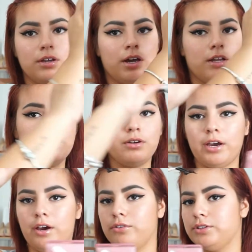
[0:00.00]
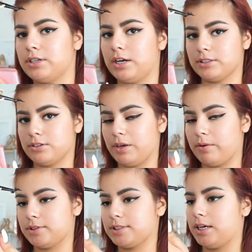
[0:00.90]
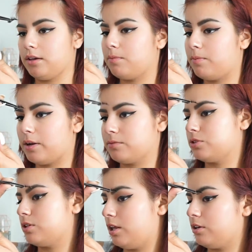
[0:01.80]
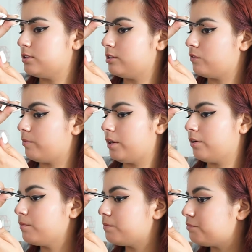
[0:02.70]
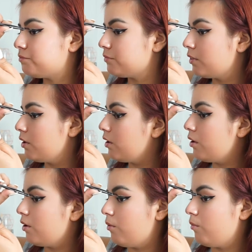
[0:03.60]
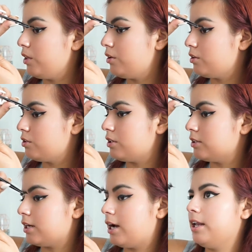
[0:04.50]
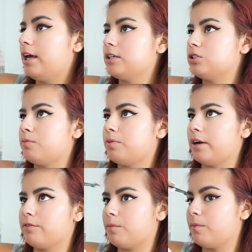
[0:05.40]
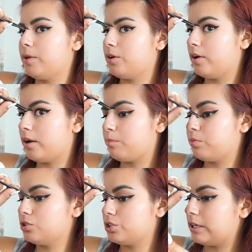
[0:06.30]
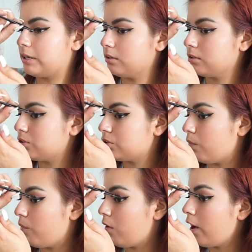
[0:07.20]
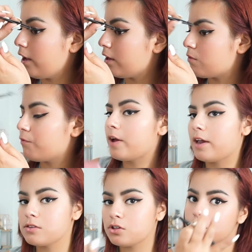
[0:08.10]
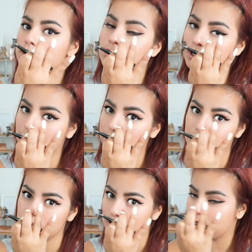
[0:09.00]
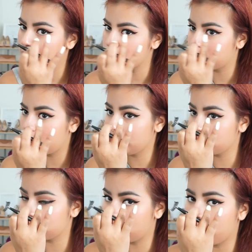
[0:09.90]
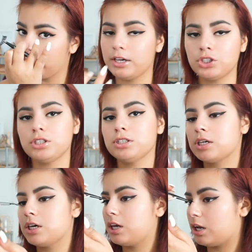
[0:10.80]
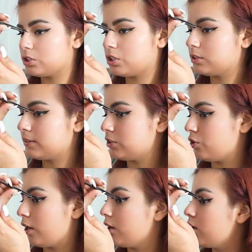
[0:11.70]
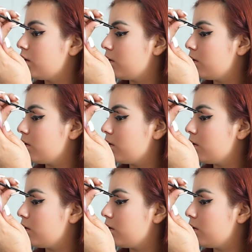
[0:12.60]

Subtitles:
I know how you guys are gonna be able to see, but I'm just gonna let you see from here. What you're gonna do is, I like to apply it from the middle and I push down right as close as you can as to the lash line, to the eyelashes, as close as you can.